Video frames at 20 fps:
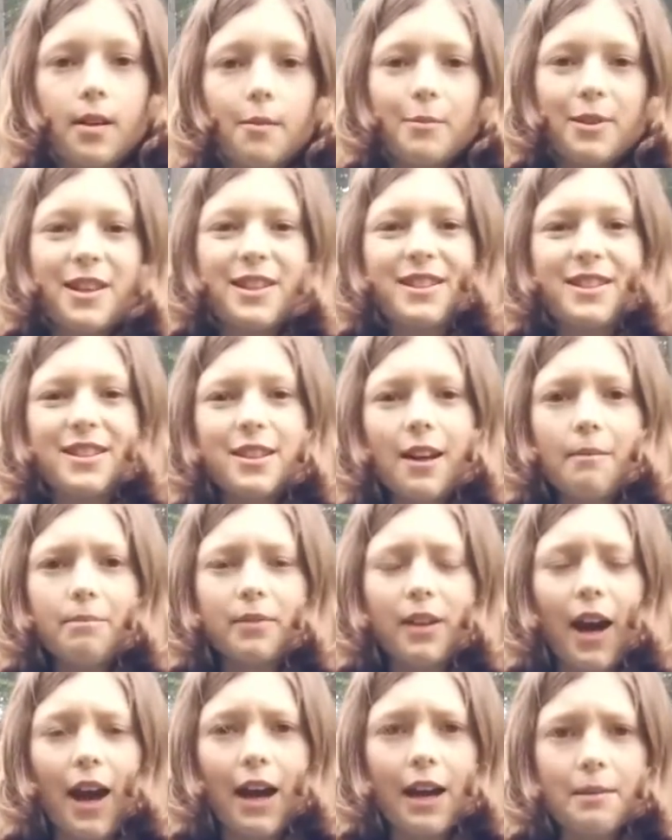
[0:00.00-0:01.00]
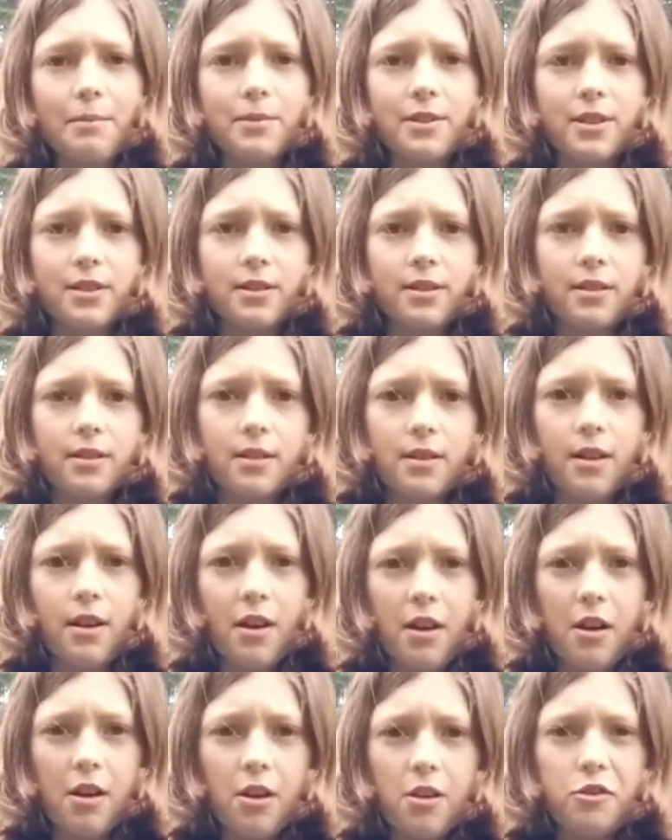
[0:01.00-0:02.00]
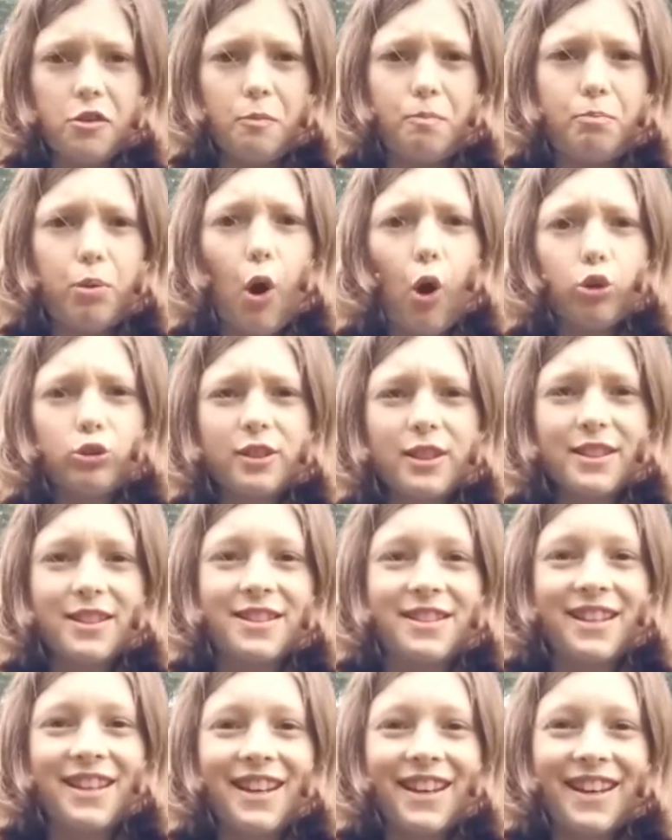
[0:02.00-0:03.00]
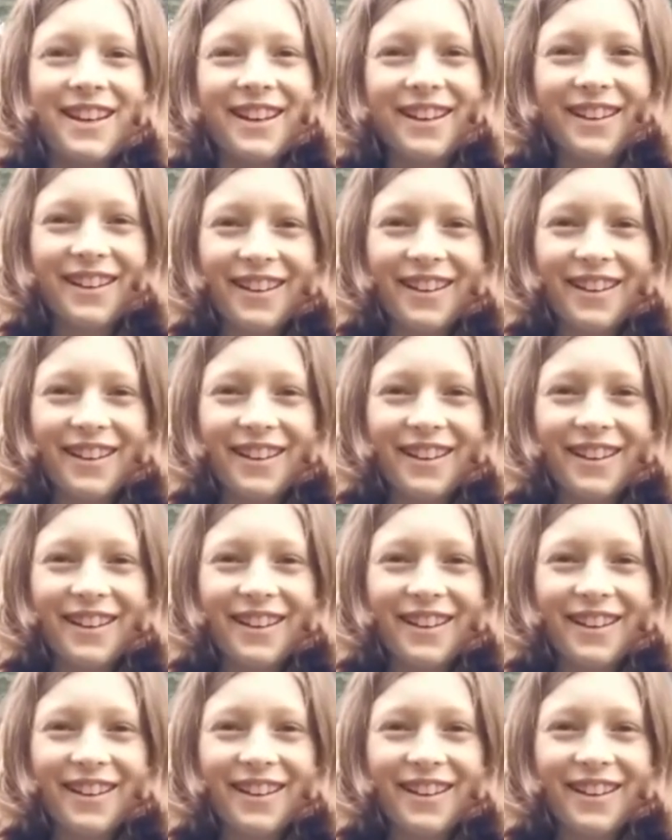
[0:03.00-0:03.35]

Because sometimes the potency